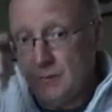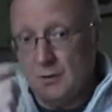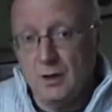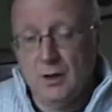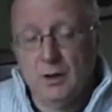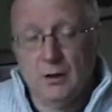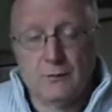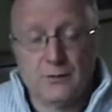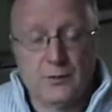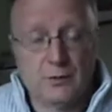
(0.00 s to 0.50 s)

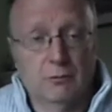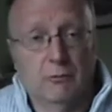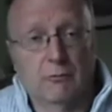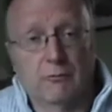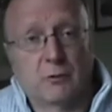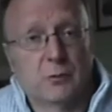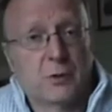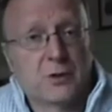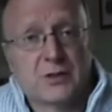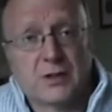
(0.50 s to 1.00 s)
of the order
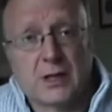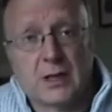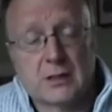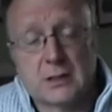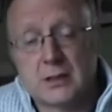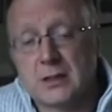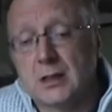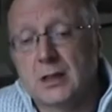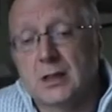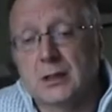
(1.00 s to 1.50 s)
in which things
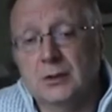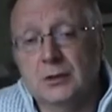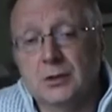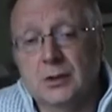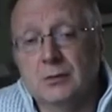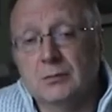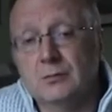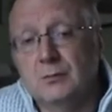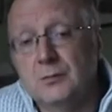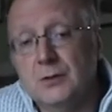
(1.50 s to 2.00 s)
are
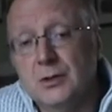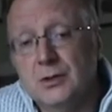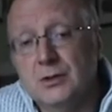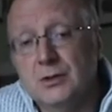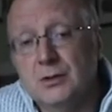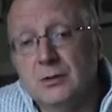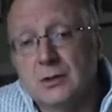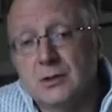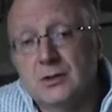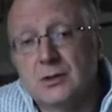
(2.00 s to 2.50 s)
done. You
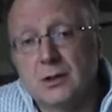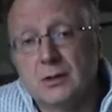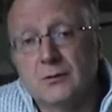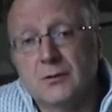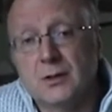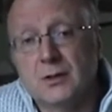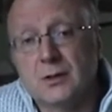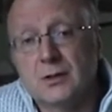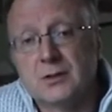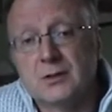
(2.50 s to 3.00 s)
do the
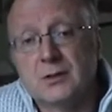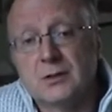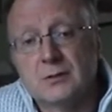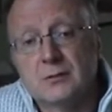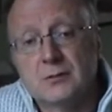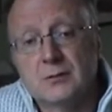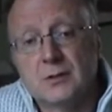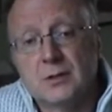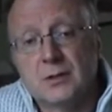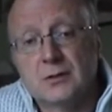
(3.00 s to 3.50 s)
Soviet
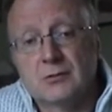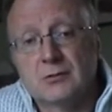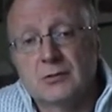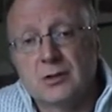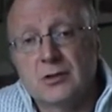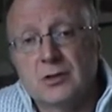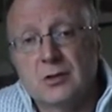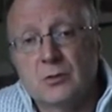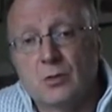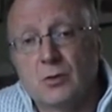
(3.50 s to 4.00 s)

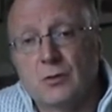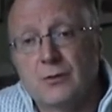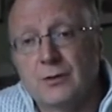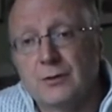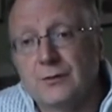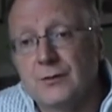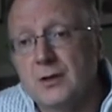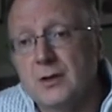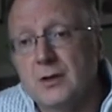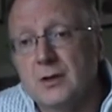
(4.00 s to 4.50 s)
strategic warfare
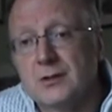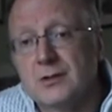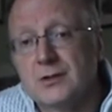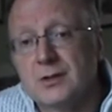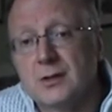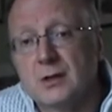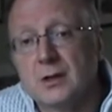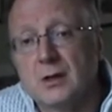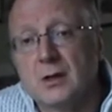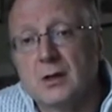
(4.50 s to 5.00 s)
first.
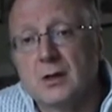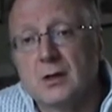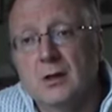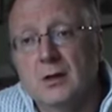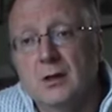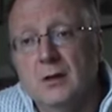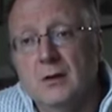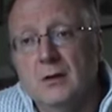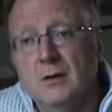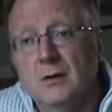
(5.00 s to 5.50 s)

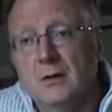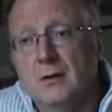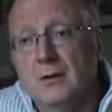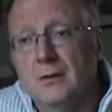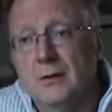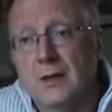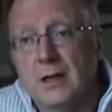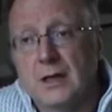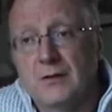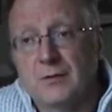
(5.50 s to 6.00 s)

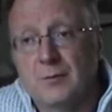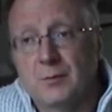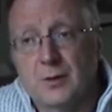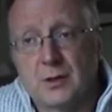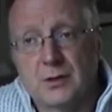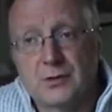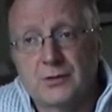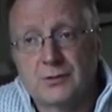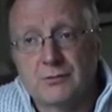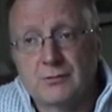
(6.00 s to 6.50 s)
They have
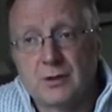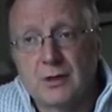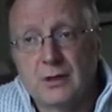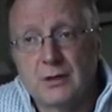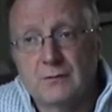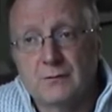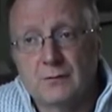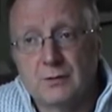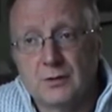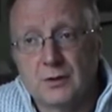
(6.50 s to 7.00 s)
+3
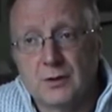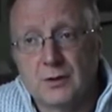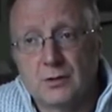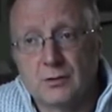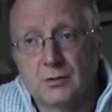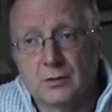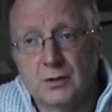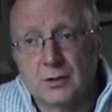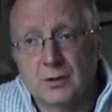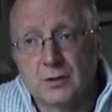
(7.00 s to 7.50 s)
for the
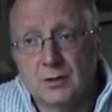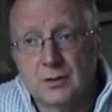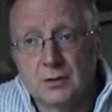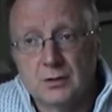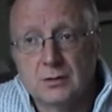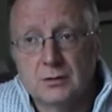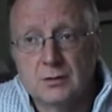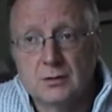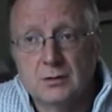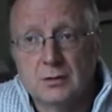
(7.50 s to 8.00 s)
conquered
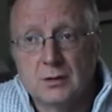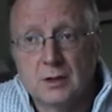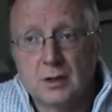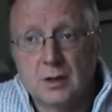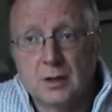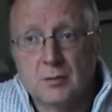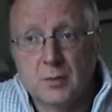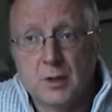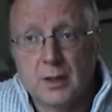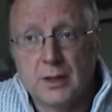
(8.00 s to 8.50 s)

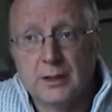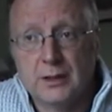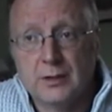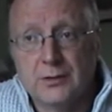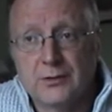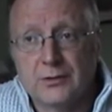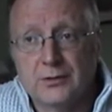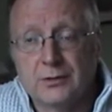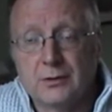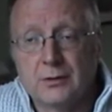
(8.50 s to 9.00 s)

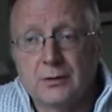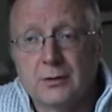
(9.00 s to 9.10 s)
miners,